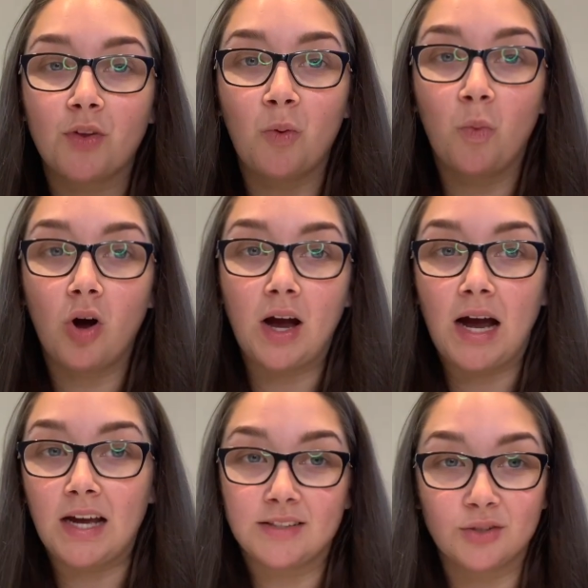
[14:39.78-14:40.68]
what
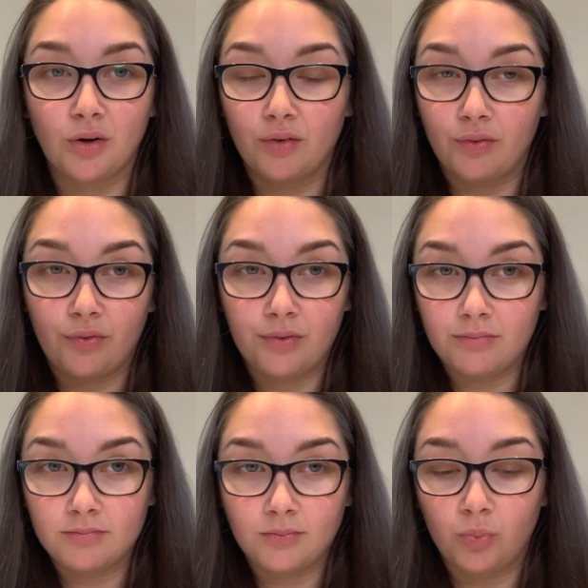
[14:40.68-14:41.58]
I sort of
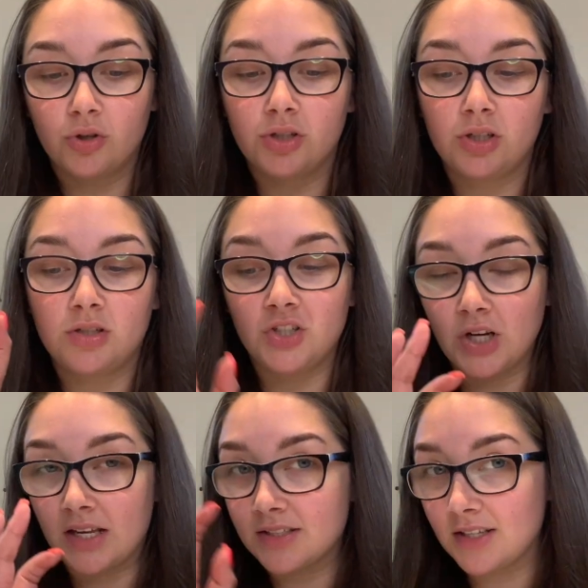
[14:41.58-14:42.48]
would
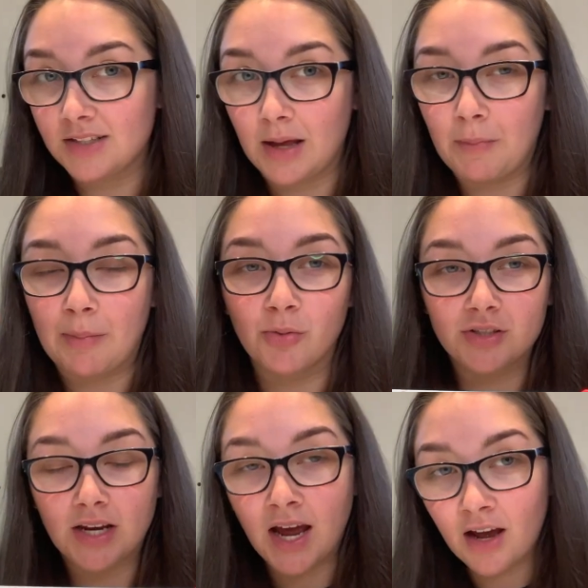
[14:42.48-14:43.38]
suggest as like my
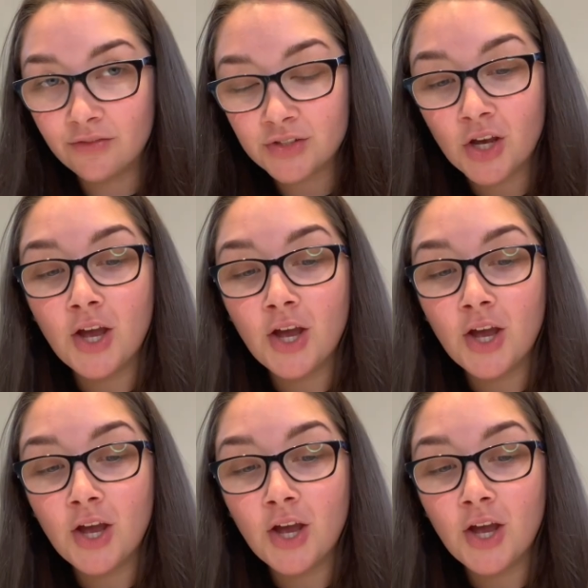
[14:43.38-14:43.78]
must-haves